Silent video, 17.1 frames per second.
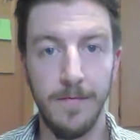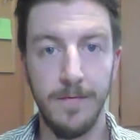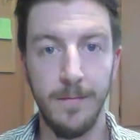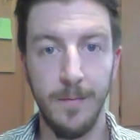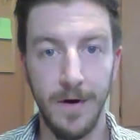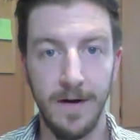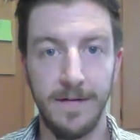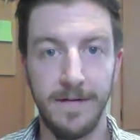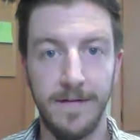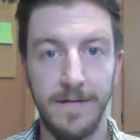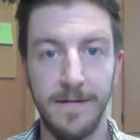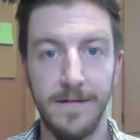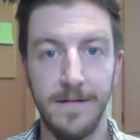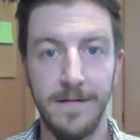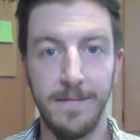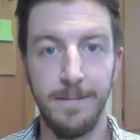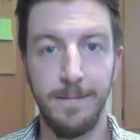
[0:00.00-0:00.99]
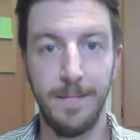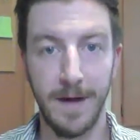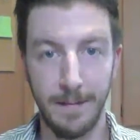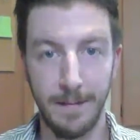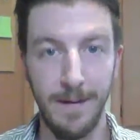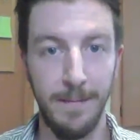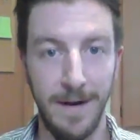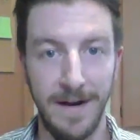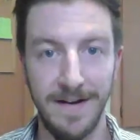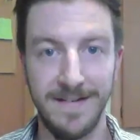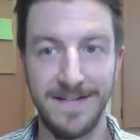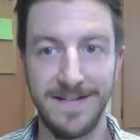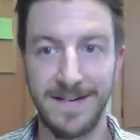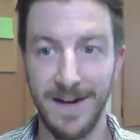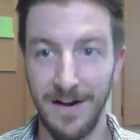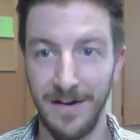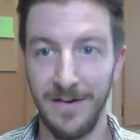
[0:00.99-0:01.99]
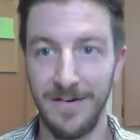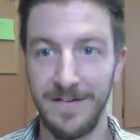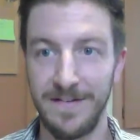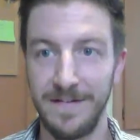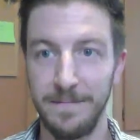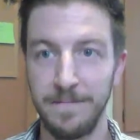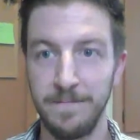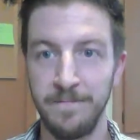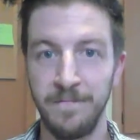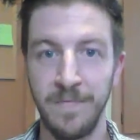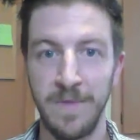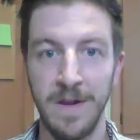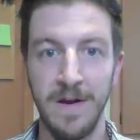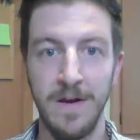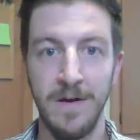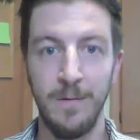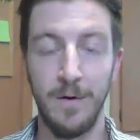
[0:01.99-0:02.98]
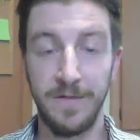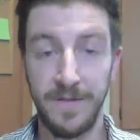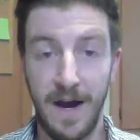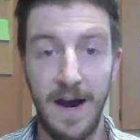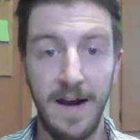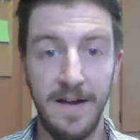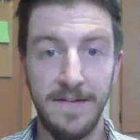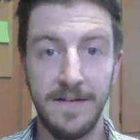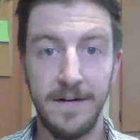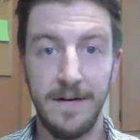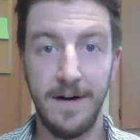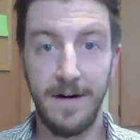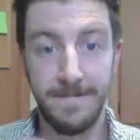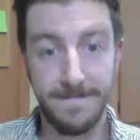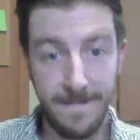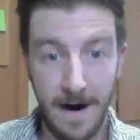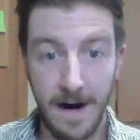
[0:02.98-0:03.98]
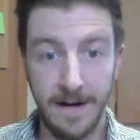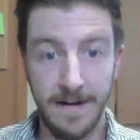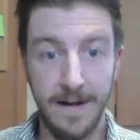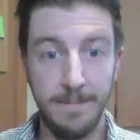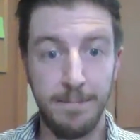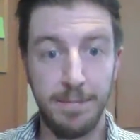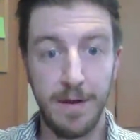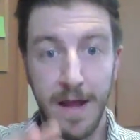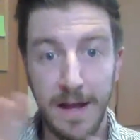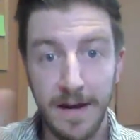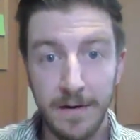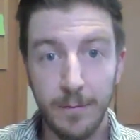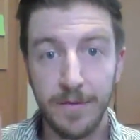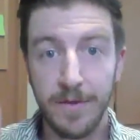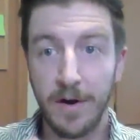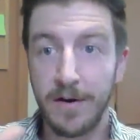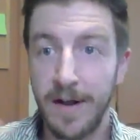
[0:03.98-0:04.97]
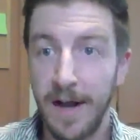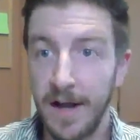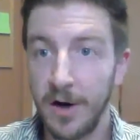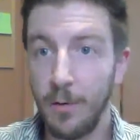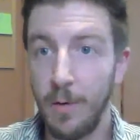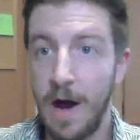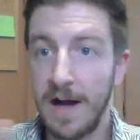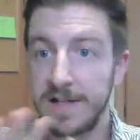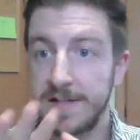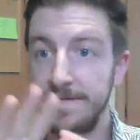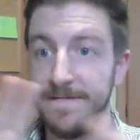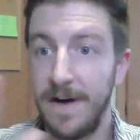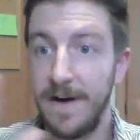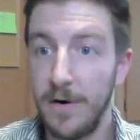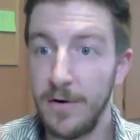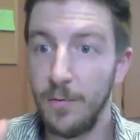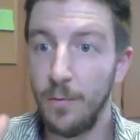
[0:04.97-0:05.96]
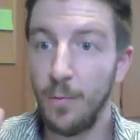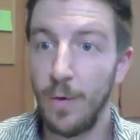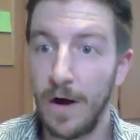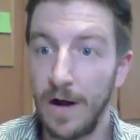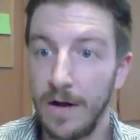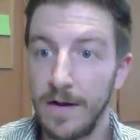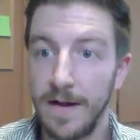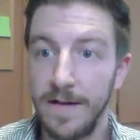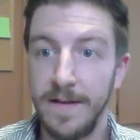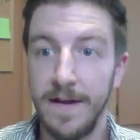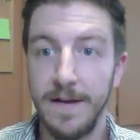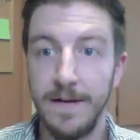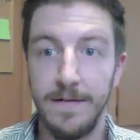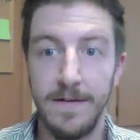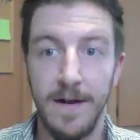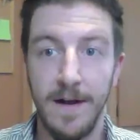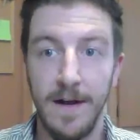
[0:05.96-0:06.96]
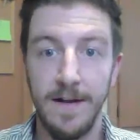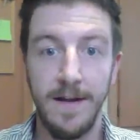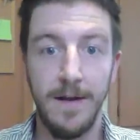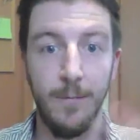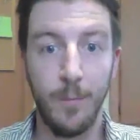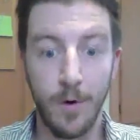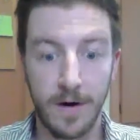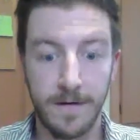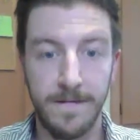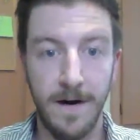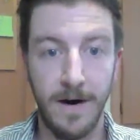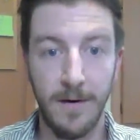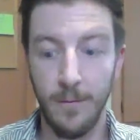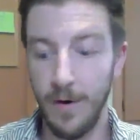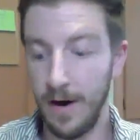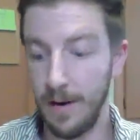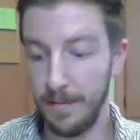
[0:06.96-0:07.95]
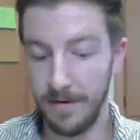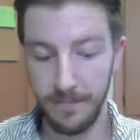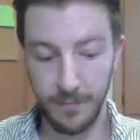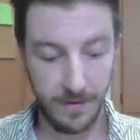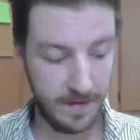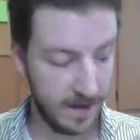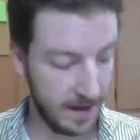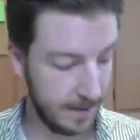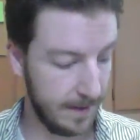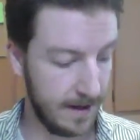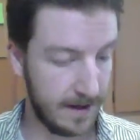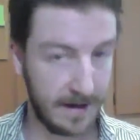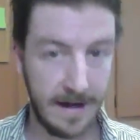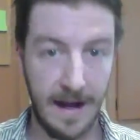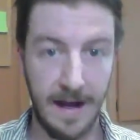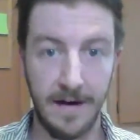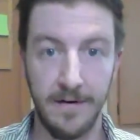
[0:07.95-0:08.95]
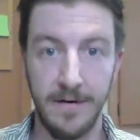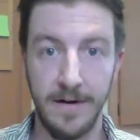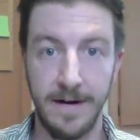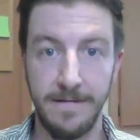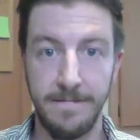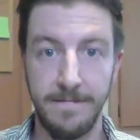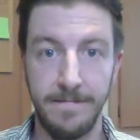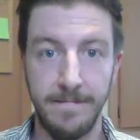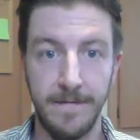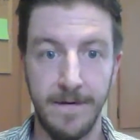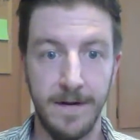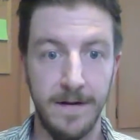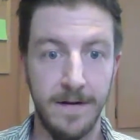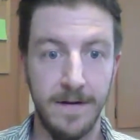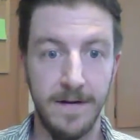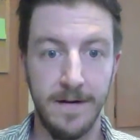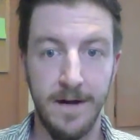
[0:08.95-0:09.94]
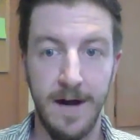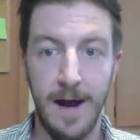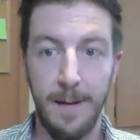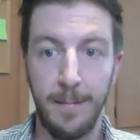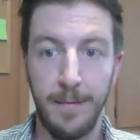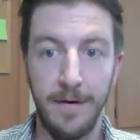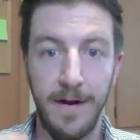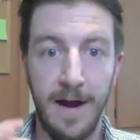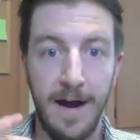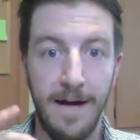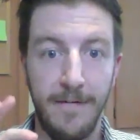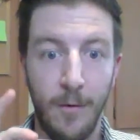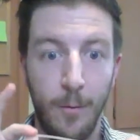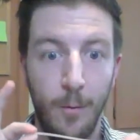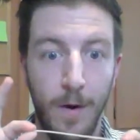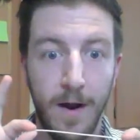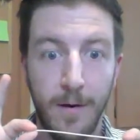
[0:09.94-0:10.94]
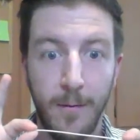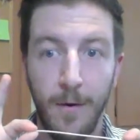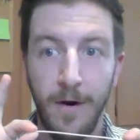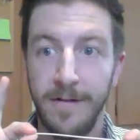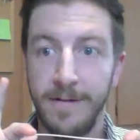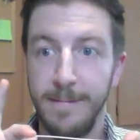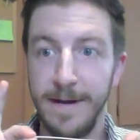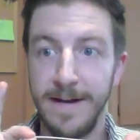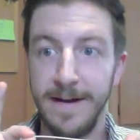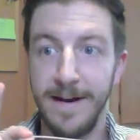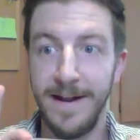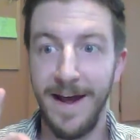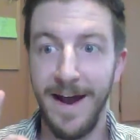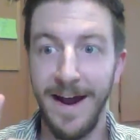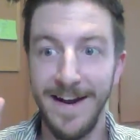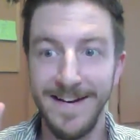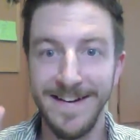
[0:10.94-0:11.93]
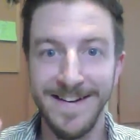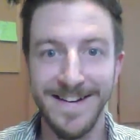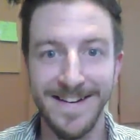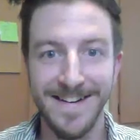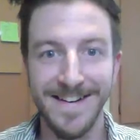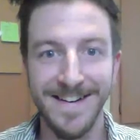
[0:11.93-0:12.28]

with pigment-based colors? Well, dyes are fine. They blend with our candle wax very well, and they work very well. But if we think about a candle, and I happen to have a wick with me today,